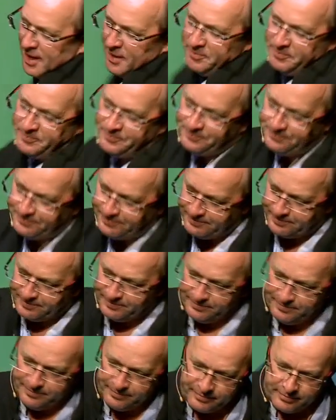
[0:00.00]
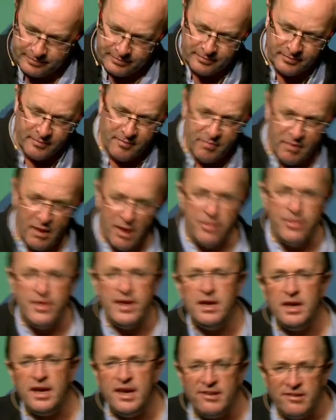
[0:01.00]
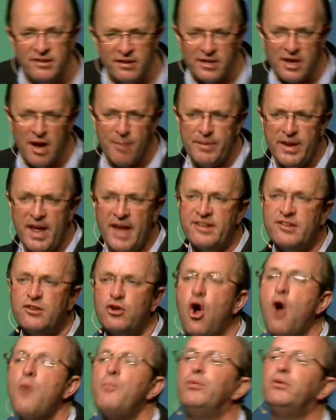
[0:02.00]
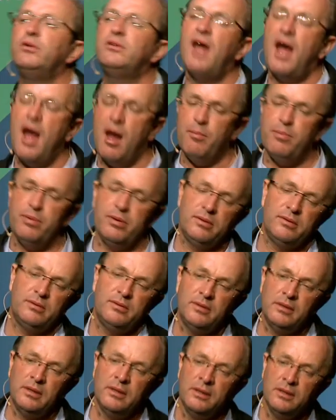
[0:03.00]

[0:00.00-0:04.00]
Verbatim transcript: um, the East India Company has gobbled up